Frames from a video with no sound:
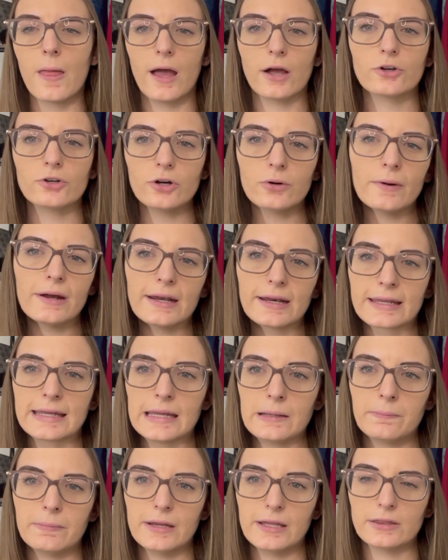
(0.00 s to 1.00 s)
a good way to
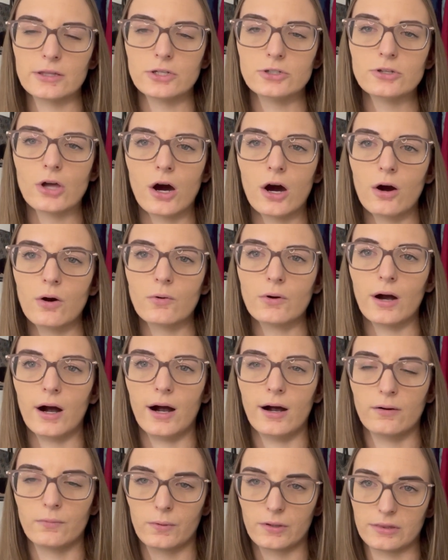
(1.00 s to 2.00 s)
keep in the
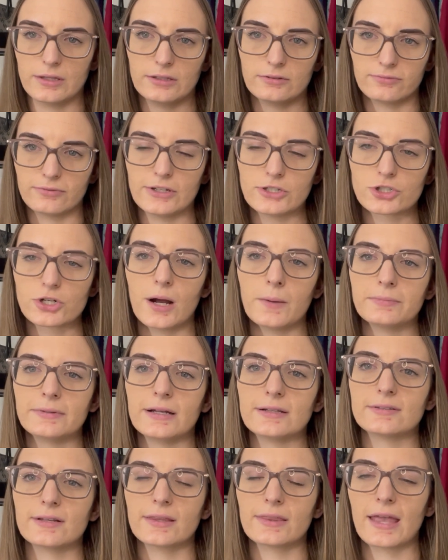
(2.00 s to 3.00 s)
know with these feature
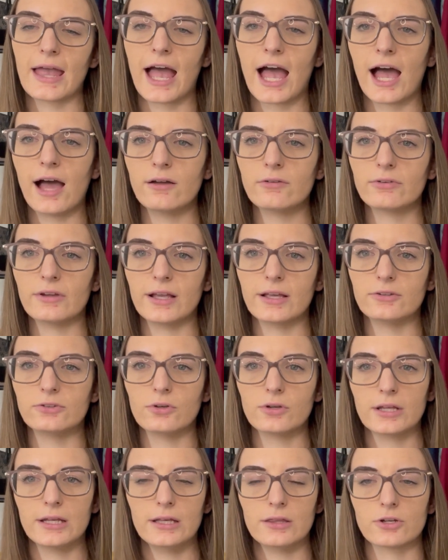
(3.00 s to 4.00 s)
updates that they have is
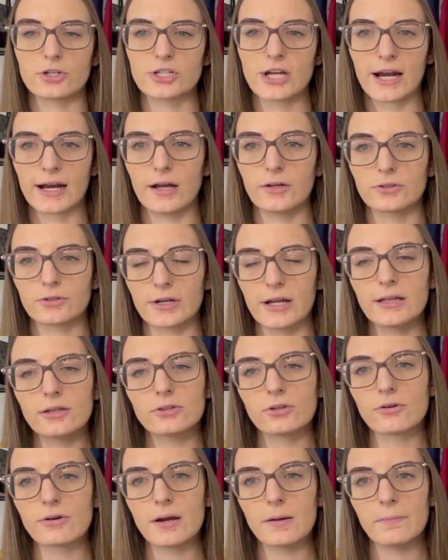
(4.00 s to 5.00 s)
you can either check out their
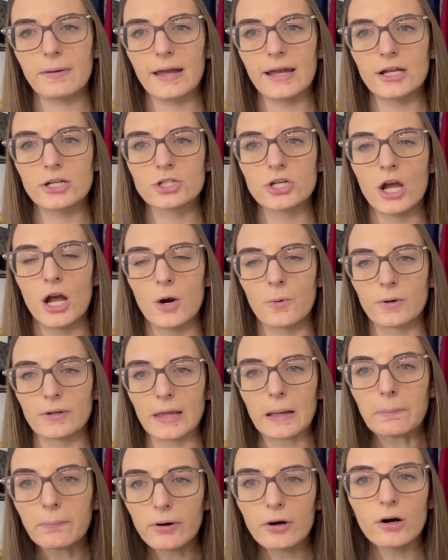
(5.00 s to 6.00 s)
Instagram page where
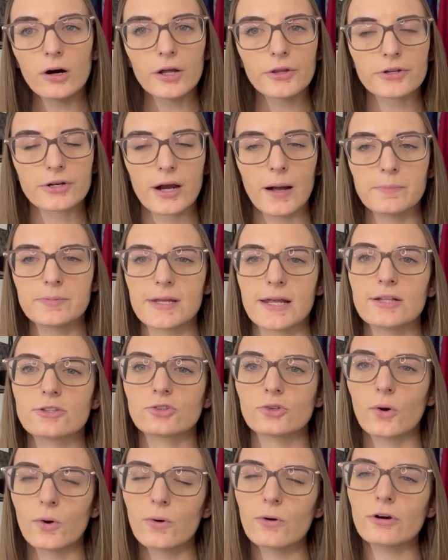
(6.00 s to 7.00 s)
they put all their
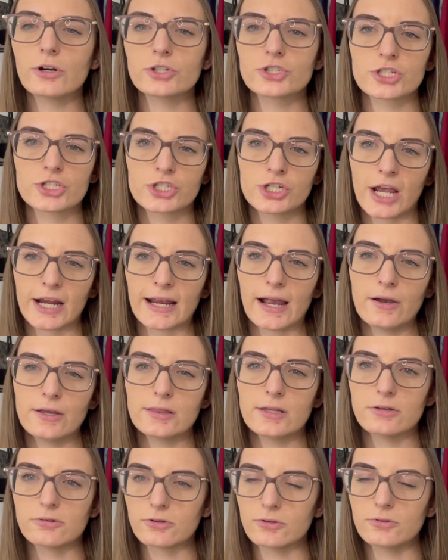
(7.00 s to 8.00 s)
updates, or just check out
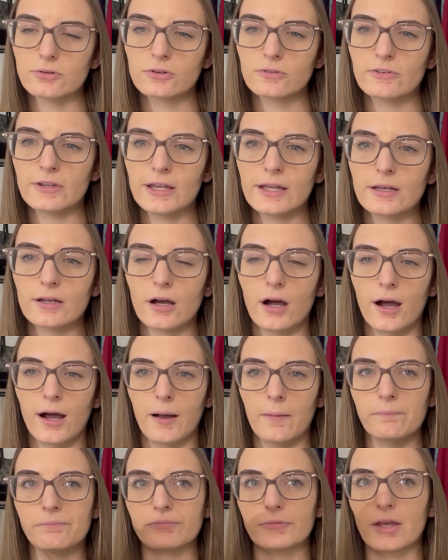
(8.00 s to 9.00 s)
in the newsfeed.
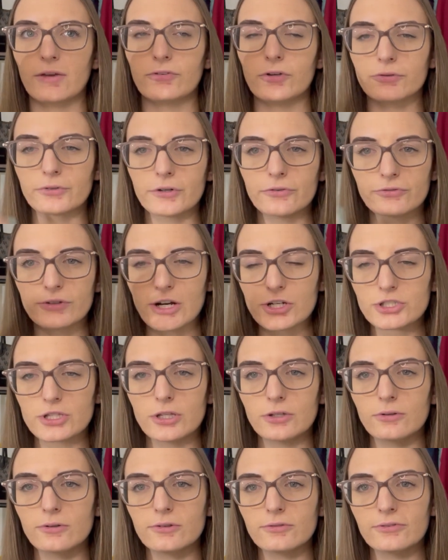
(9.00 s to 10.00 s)
If you refresh
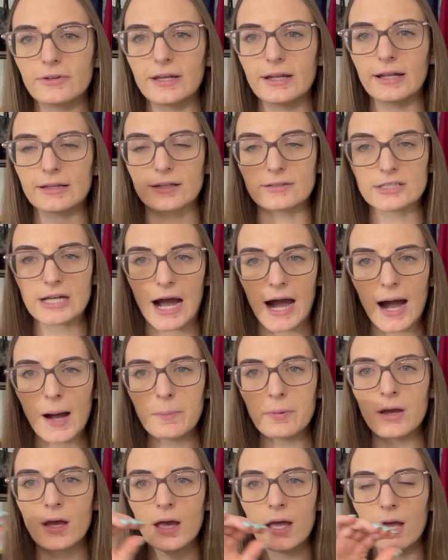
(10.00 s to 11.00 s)
the newsfeed at the
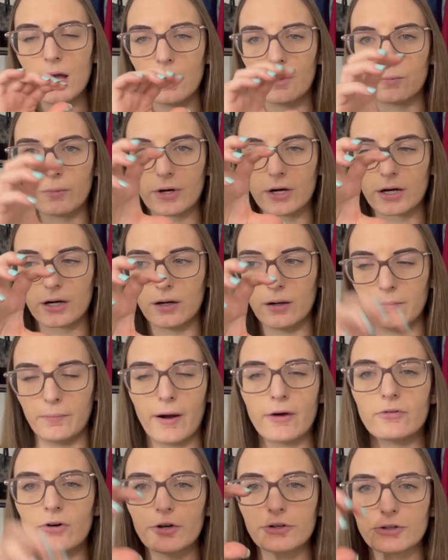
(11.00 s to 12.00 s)
top, where
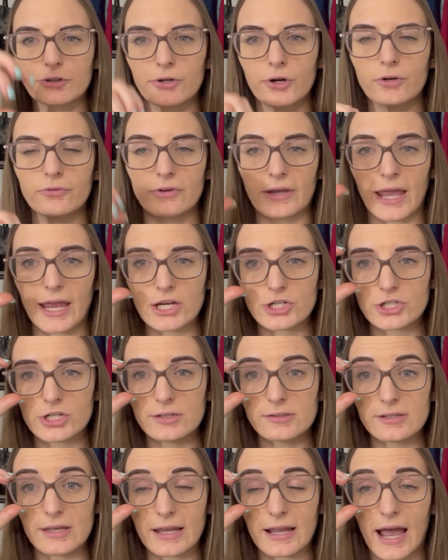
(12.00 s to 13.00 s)
above all your
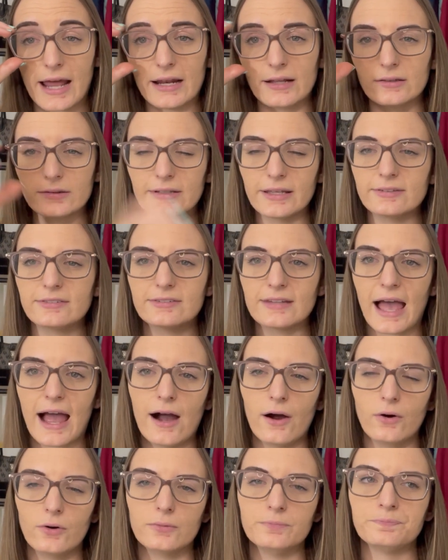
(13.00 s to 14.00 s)
notifications, it kind of lists
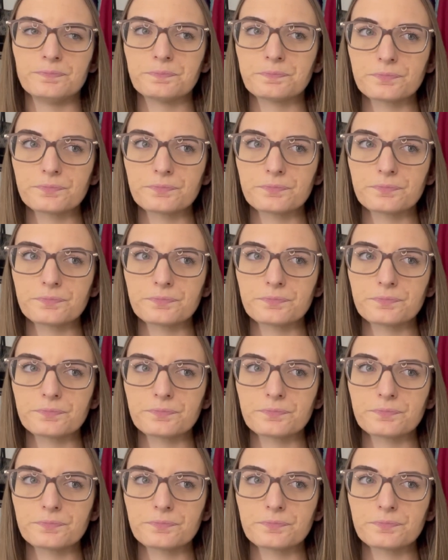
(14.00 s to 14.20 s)
out